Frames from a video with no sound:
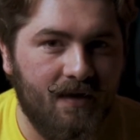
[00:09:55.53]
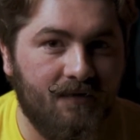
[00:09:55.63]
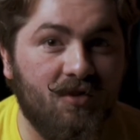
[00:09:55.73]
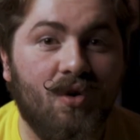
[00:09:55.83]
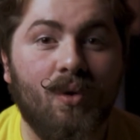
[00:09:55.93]

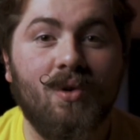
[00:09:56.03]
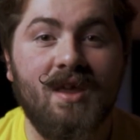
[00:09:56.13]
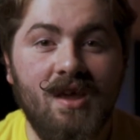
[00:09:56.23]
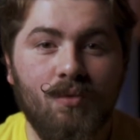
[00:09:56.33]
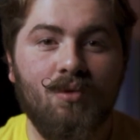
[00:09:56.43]
If the total
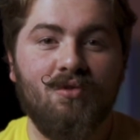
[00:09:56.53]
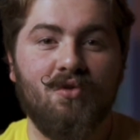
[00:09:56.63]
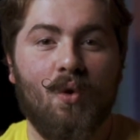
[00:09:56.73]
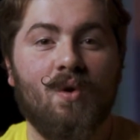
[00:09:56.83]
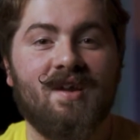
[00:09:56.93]

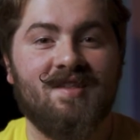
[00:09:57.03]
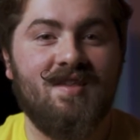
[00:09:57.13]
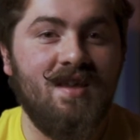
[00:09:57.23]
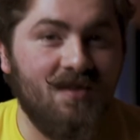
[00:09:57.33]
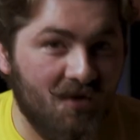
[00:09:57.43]
equals or
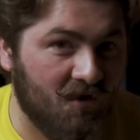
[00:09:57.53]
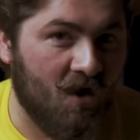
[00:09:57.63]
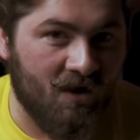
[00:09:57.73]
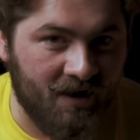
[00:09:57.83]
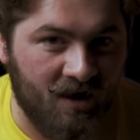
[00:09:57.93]
exceeds the
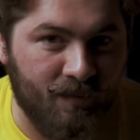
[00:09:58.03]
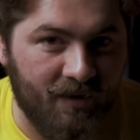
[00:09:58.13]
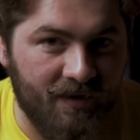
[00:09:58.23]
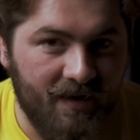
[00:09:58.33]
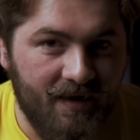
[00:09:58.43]
target
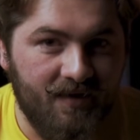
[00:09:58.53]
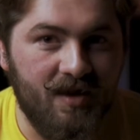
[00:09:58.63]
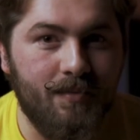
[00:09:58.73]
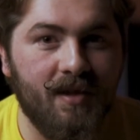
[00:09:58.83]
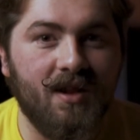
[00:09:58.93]
number,
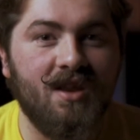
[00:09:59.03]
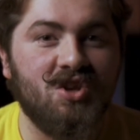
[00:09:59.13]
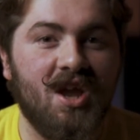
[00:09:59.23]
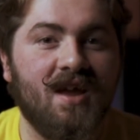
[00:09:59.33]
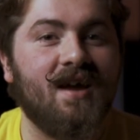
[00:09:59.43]
the ability
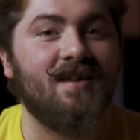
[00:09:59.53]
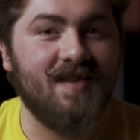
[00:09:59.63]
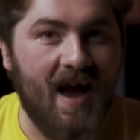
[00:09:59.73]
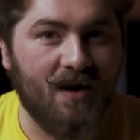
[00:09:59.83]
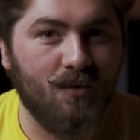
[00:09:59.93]
check,
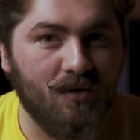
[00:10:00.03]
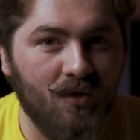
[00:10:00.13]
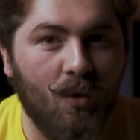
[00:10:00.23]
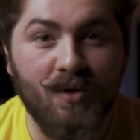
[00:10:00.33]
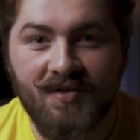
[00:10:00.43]
attack
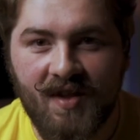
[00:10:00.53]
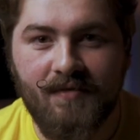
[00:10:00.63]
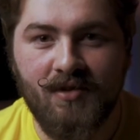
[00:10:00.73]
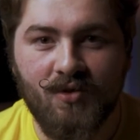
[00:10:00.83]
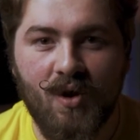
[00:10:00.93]
roll, or
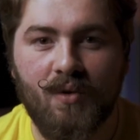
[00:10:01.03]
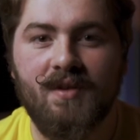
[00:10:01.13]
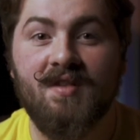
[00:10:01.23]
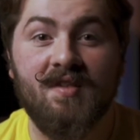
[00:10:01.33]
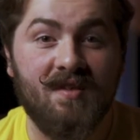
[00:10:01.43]
saving throw
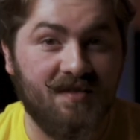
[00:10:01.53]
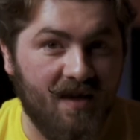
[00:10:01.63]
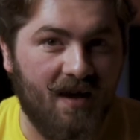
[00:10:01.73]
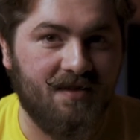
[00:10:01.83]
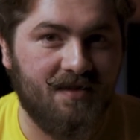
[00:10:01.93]
is a
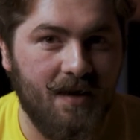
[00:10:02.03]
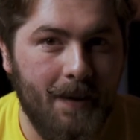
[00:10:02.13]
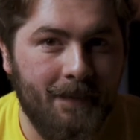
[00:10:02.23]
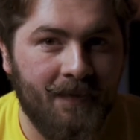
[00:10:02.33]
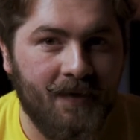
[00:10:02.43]
success.
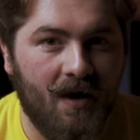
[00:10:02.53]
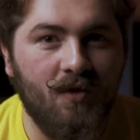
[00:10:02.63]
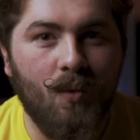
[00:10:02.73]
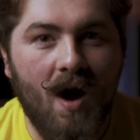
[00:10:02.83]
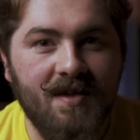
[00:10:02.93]

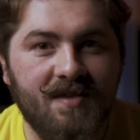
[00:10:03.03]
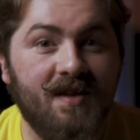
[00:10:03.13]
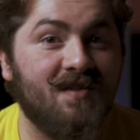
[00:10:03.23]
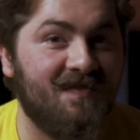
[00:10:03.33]
Otherwise, it's a